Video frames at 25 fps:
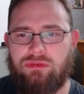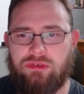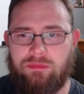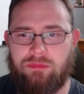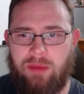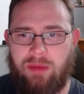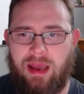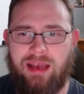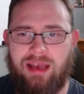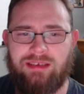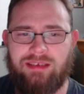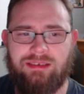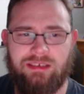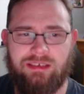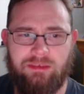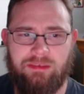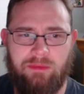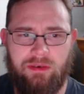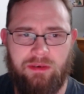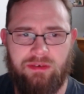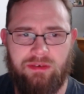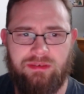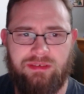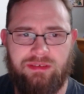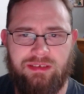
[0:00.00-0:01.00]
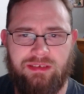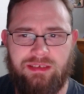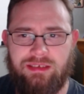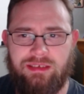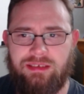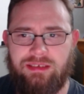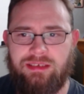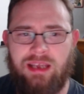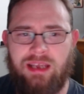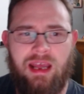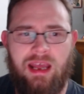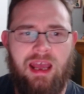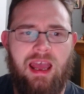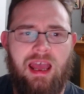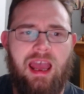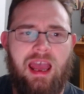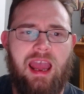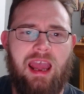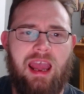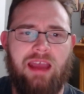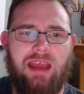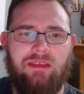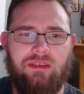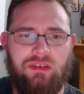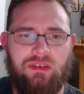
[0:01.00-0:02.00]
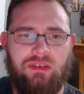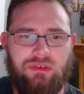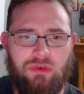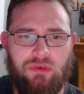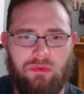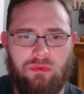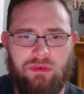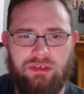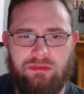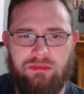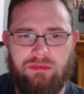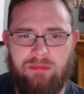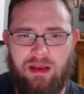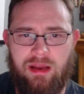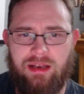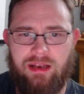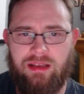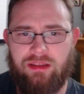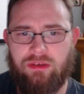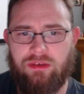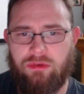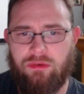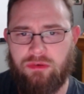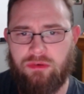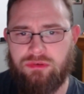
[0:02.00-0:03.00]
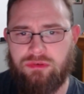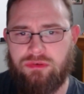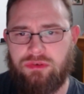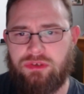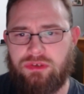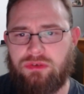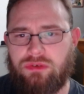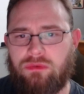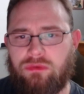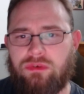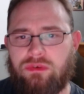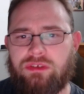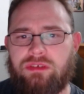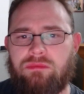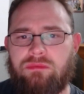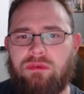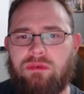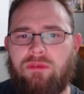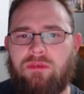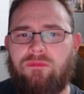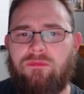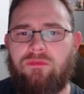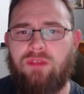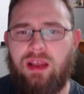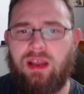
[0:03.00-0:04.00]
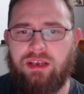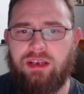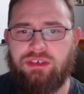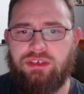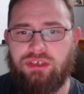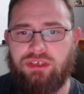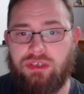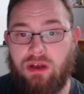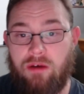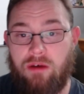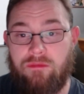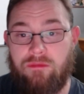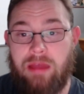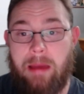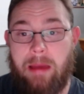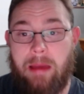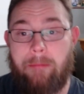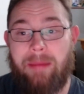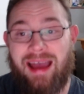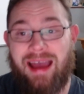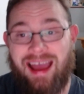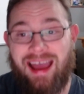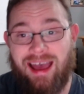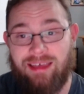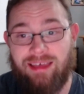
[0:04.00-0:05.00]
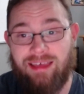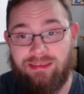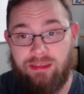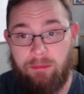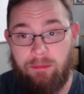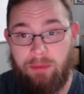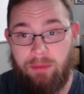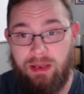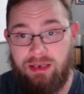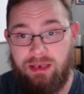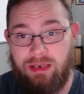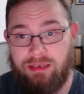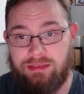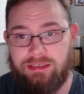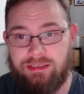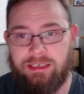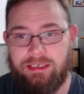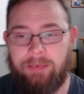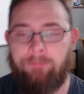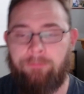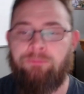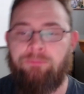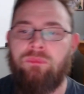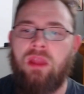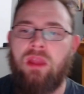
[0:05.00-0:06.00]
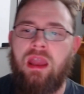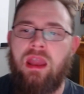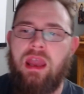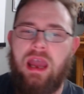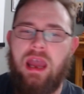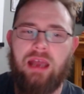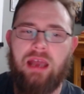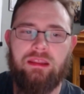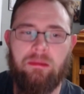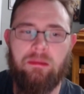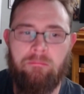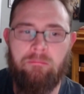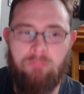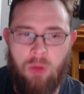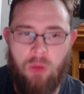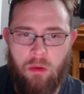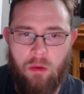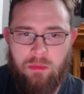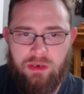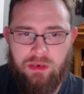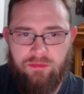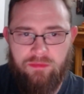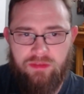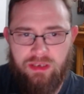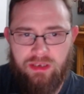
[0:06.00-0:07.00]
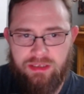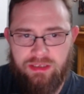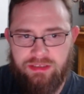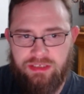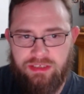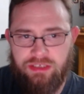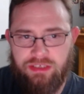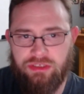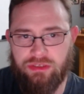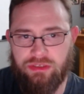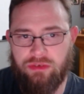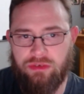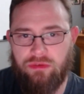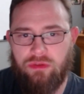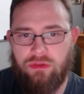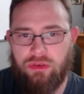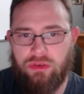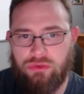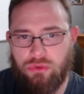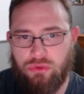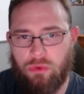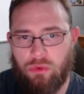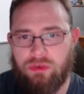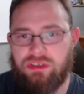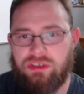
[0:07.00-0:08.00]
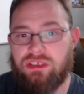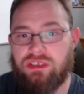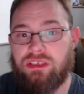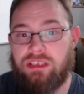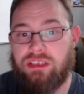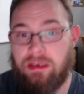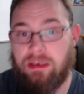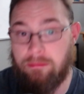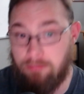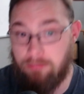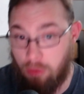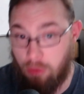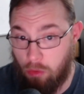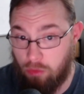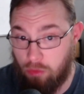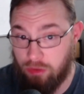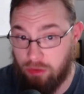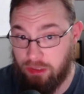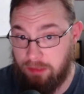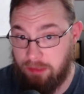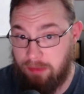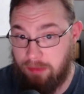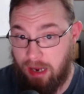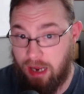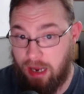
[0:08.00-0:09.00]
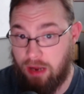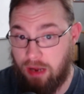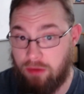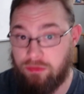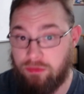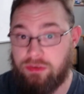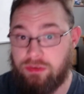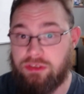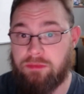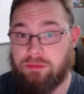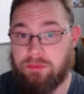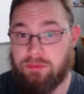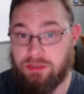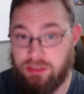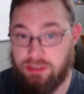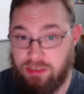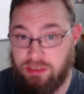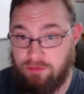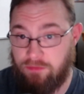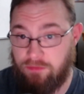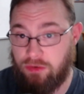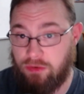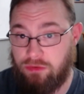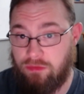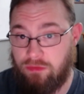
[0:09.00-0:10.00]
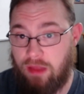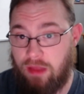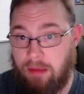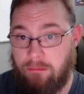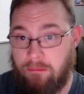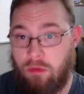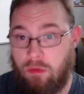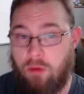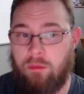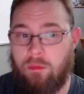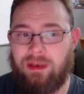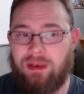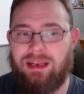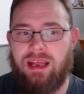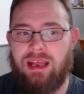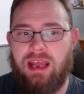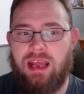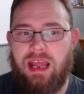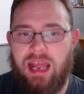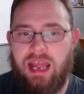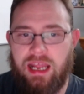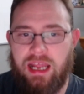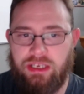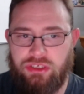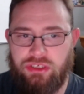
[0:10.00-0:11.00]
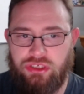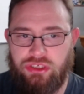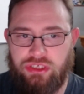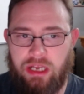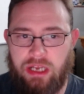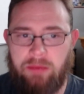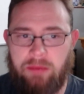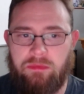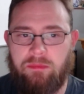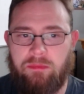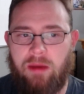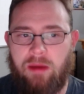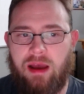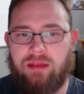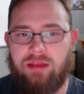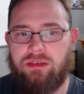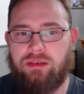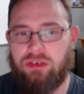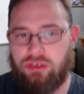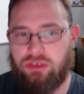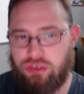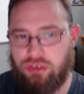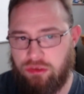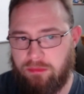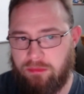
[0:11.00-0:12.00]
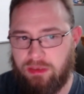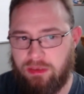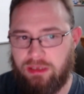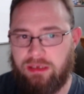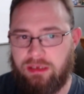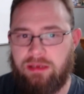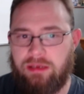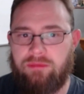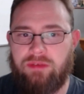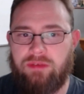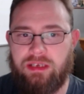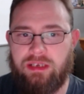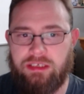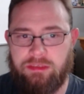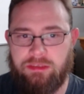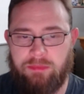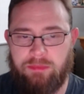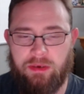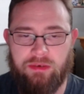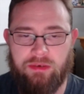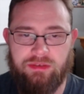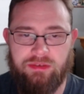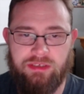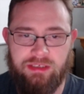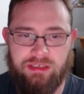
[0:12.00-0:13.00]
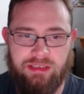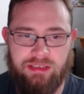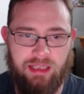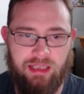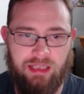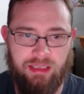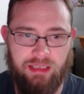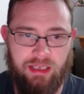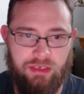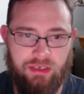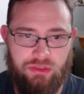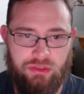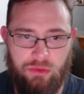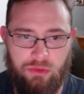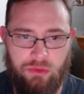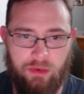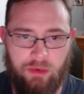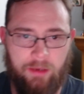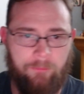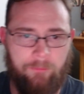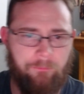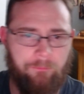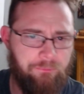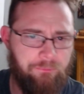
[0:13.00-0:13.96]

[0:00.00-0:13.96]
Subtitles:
past experiences, and the choice made at the grocery store is a reflection of that path dependency. At the moment of the decision, the choice is temporally bound, specific to that moment, and shaped by the cumulative experiences that led to it.